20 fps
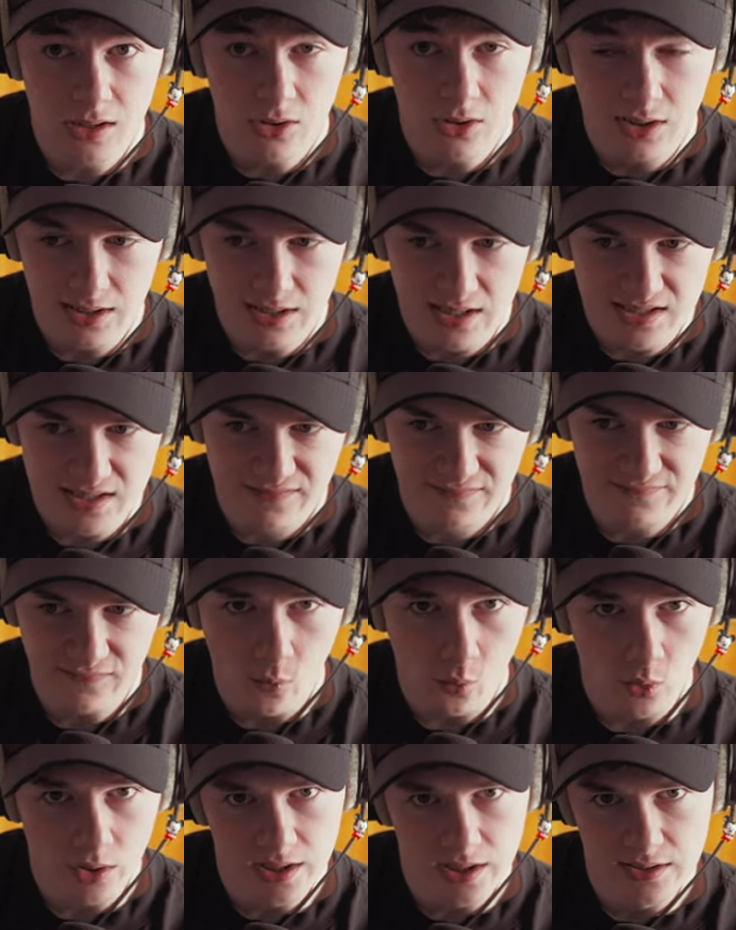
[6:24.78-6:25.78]
it look like it's
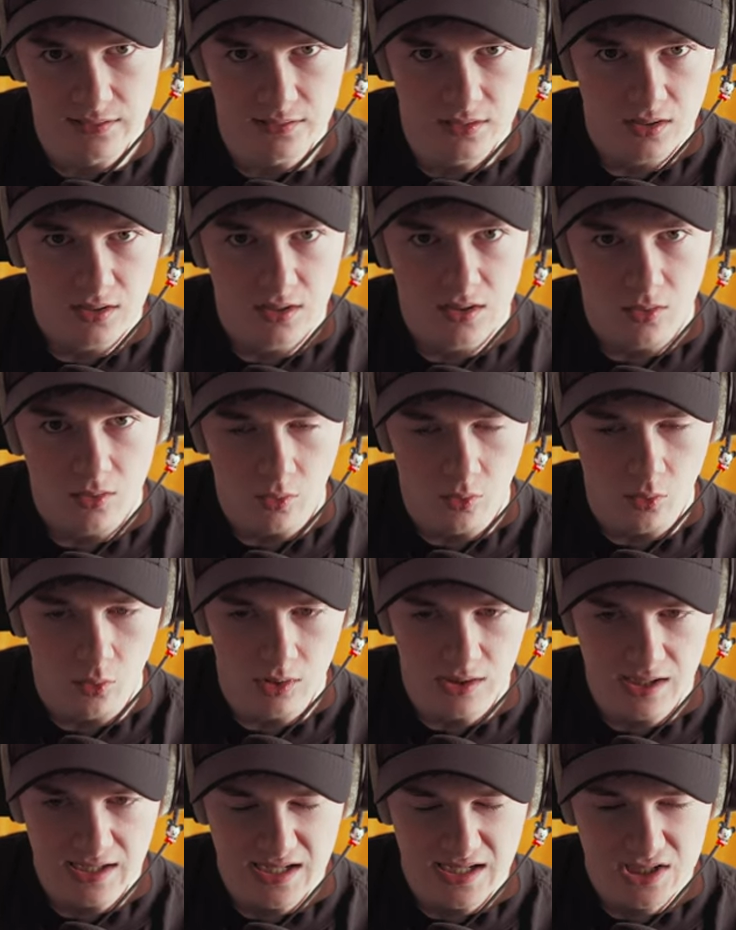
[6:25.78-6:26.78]
falling or
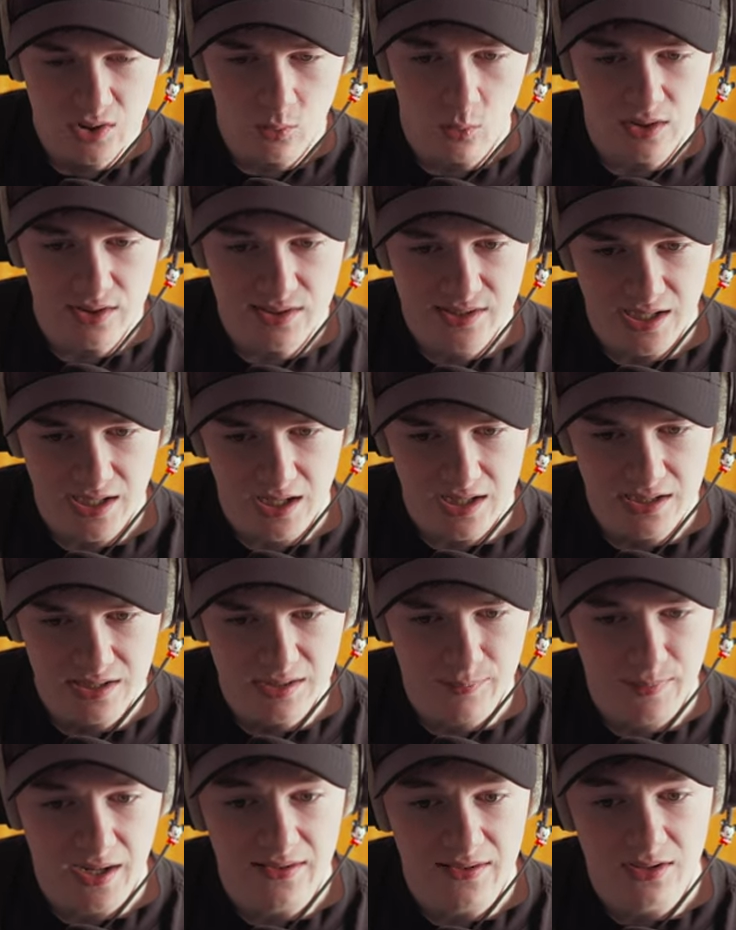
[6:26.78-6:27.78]
leaning to one side
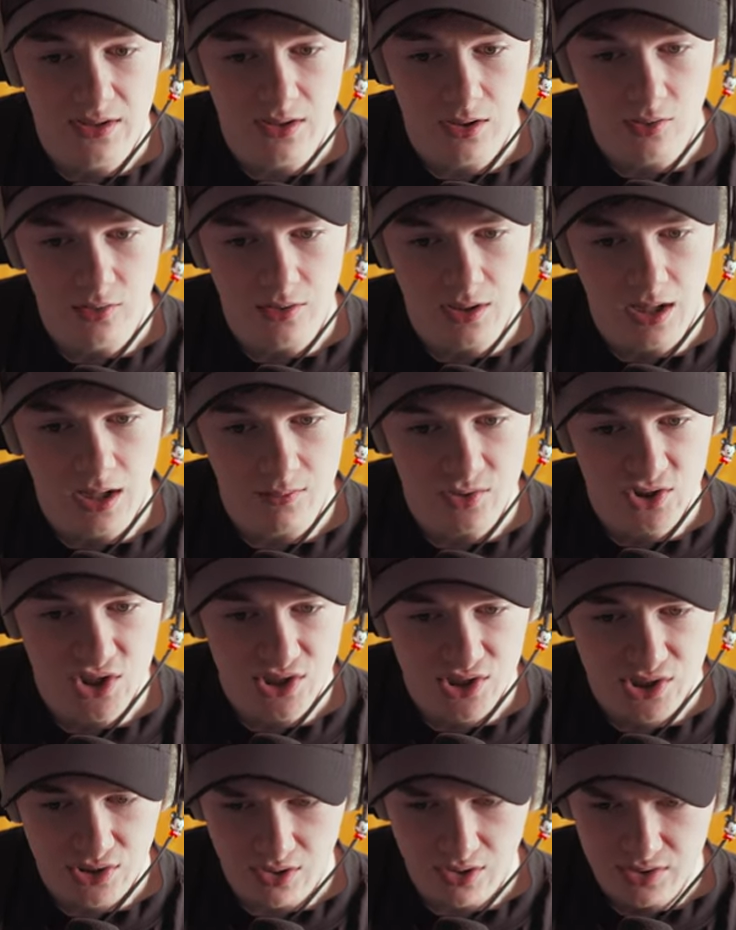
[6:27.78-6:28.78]
depending on how she
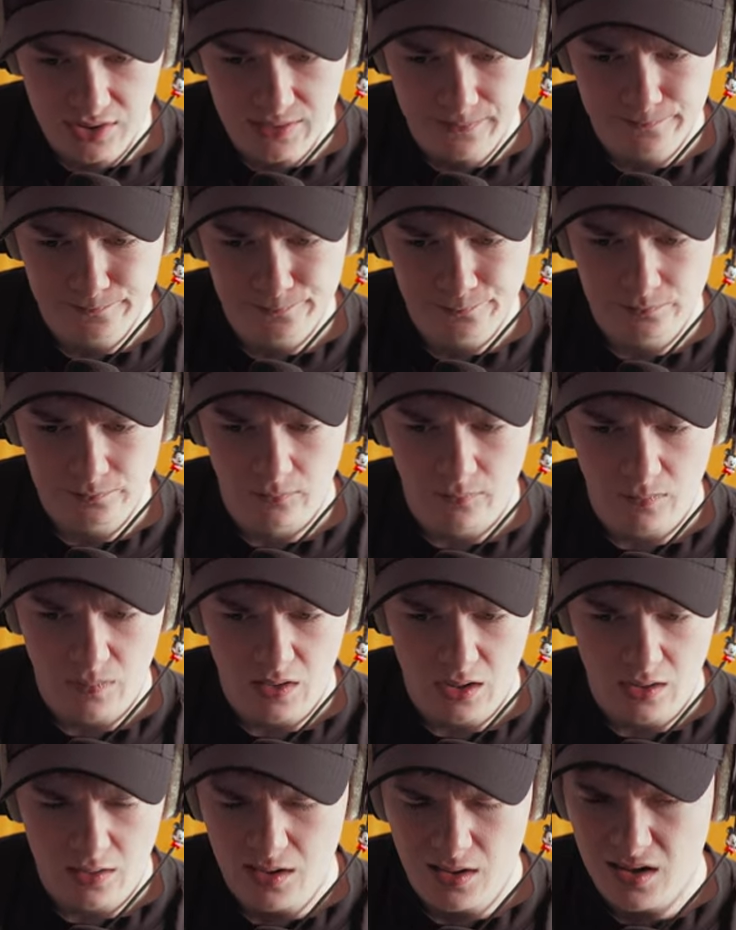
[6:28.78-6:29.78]
stood.
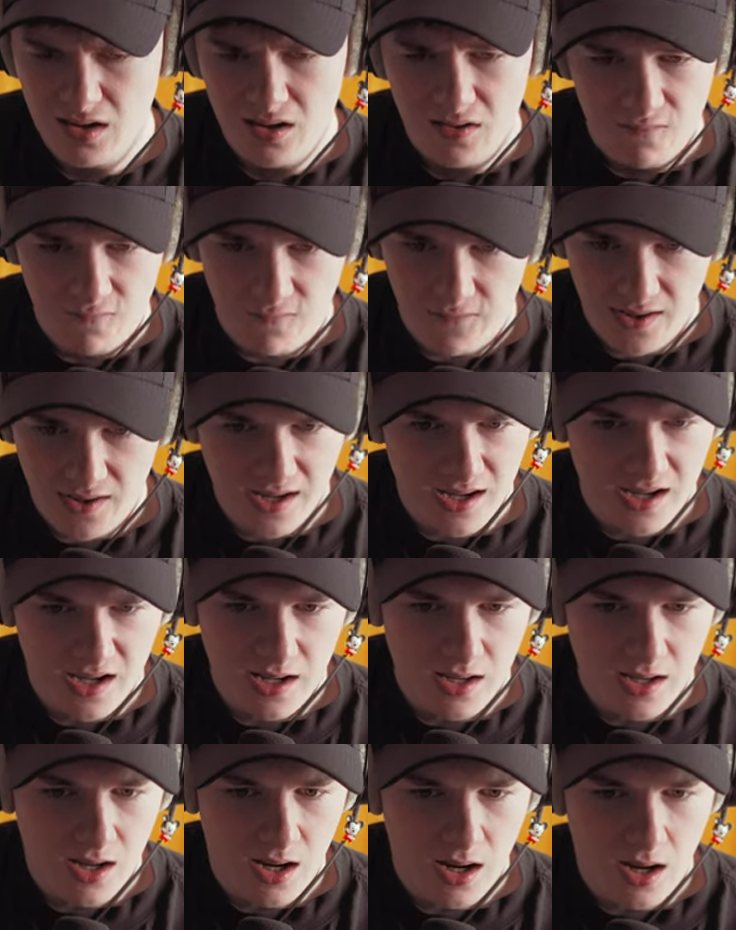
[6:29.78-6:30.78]
For
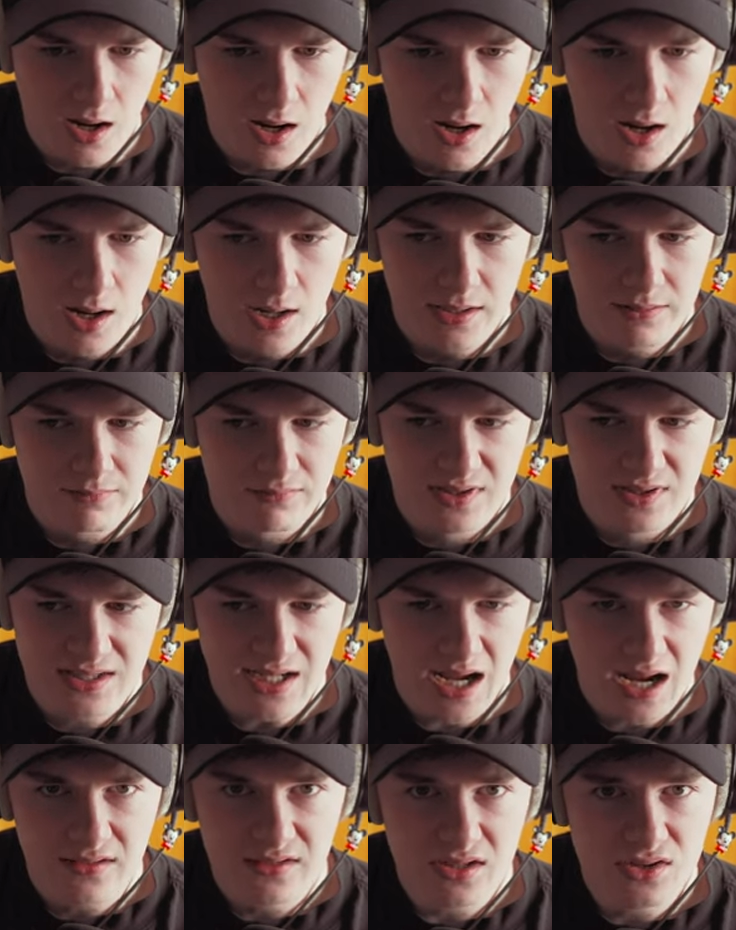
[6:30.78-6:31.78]
here, I
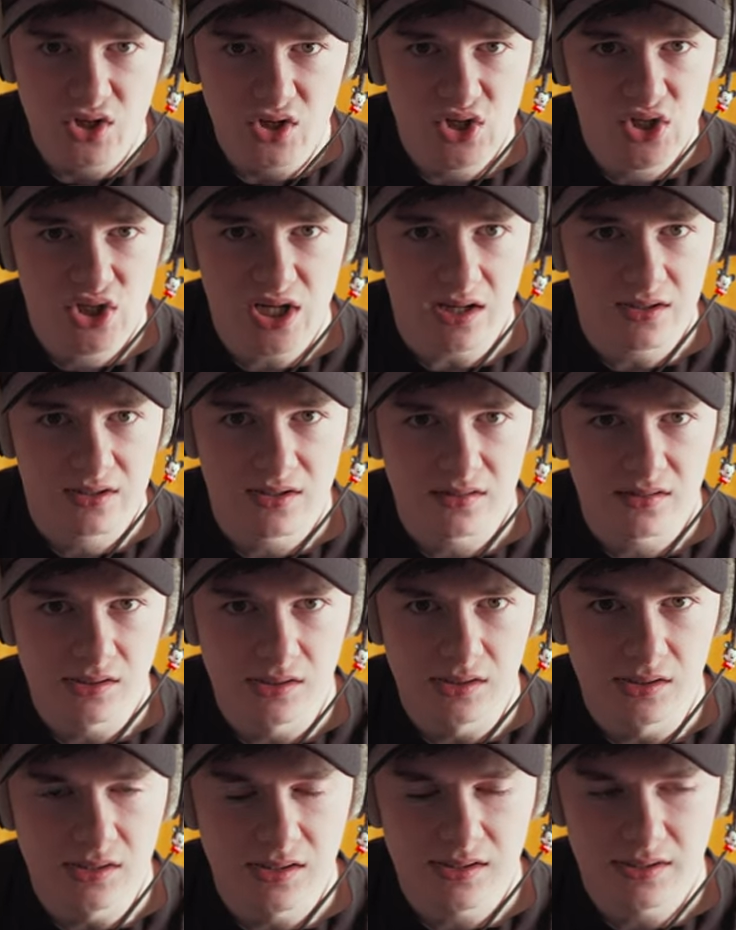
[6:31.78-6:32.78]
tend to just stick to
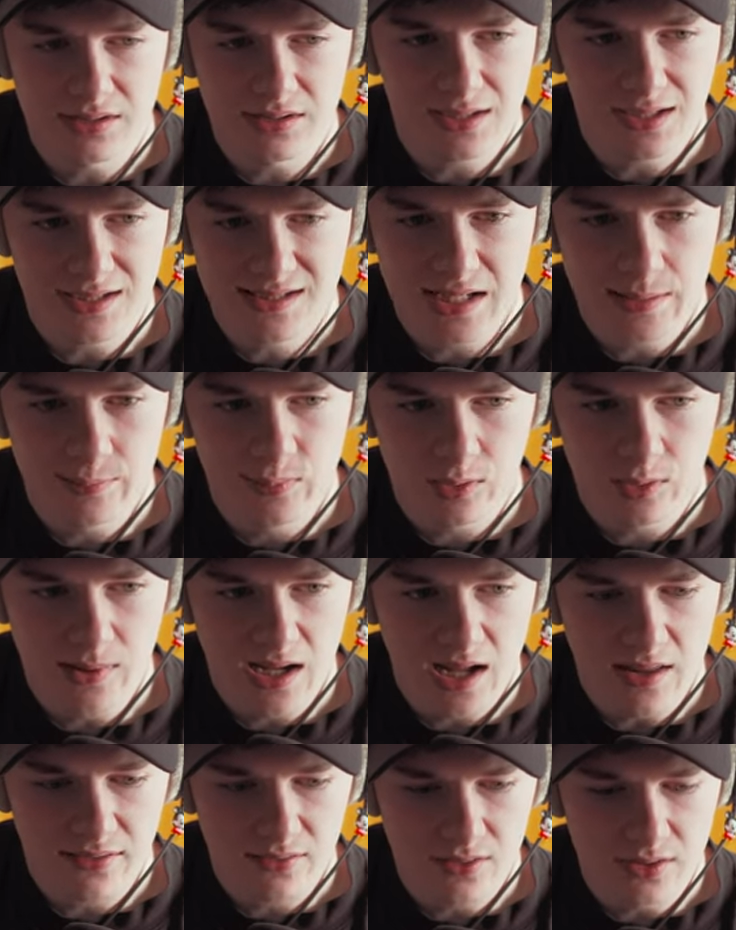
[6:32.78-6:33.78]
the like a simple
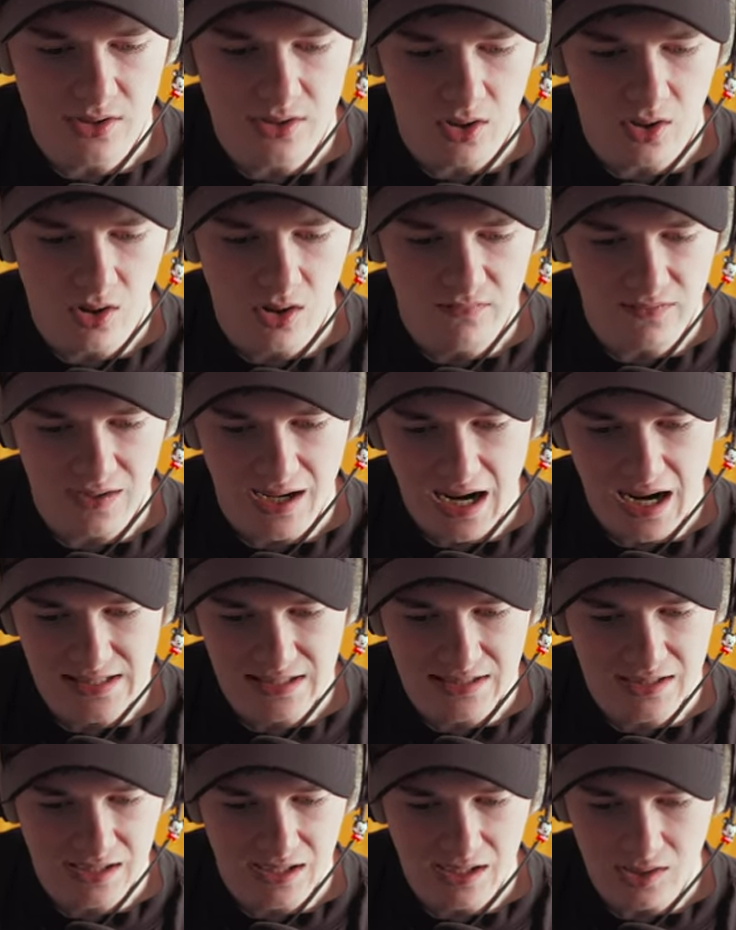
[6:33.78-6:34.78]
method of
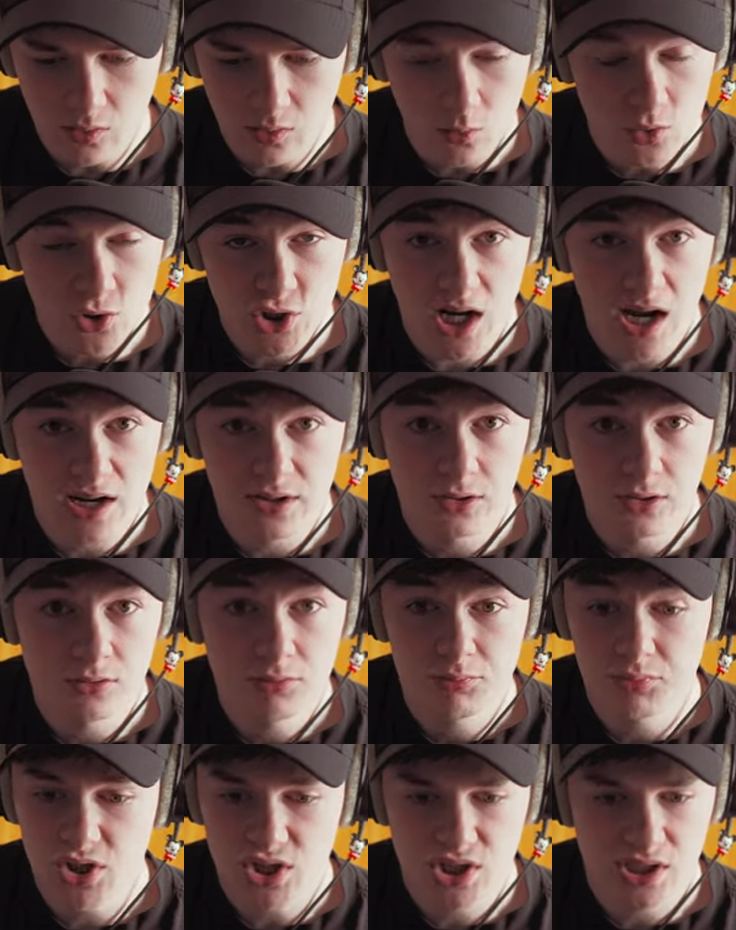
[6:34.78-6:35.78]
adding in a core shadow
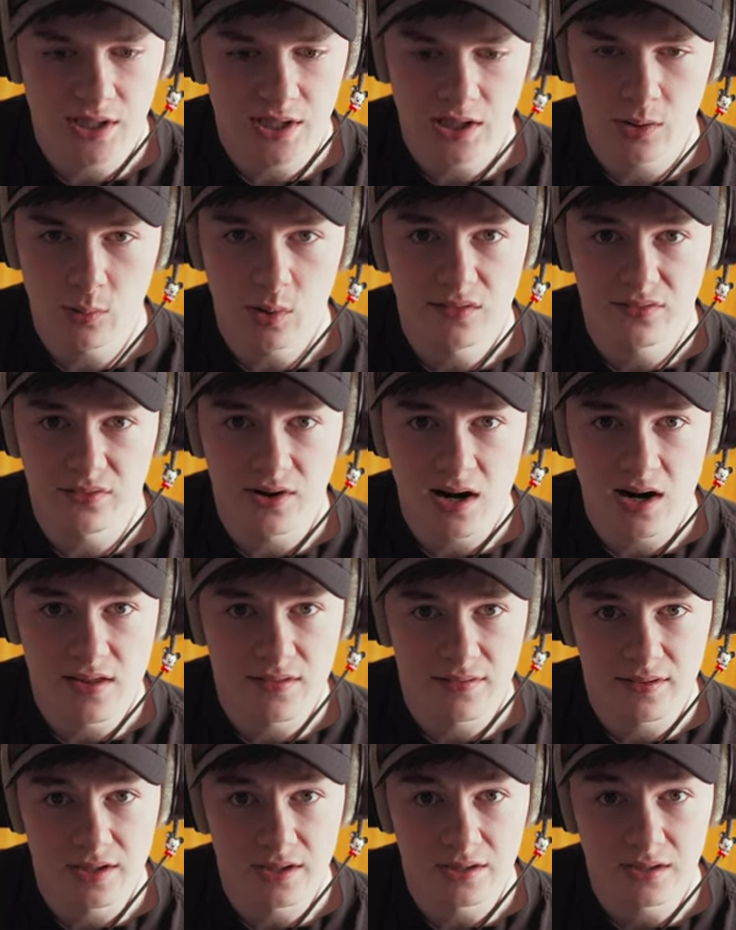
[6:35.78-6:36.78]
just like you would for
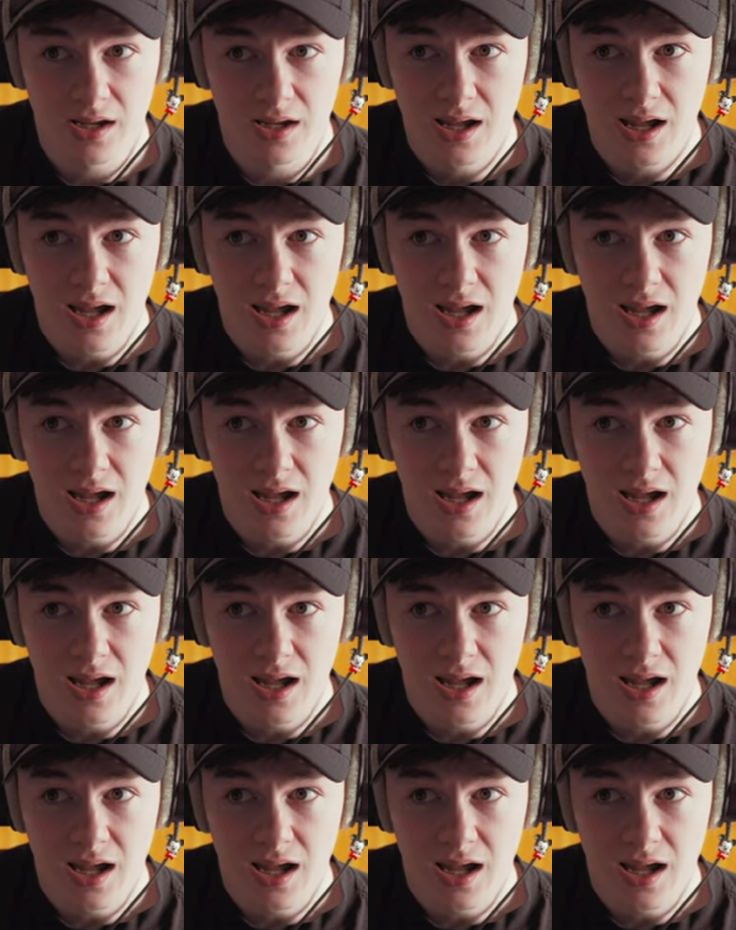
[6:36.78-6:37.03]
anything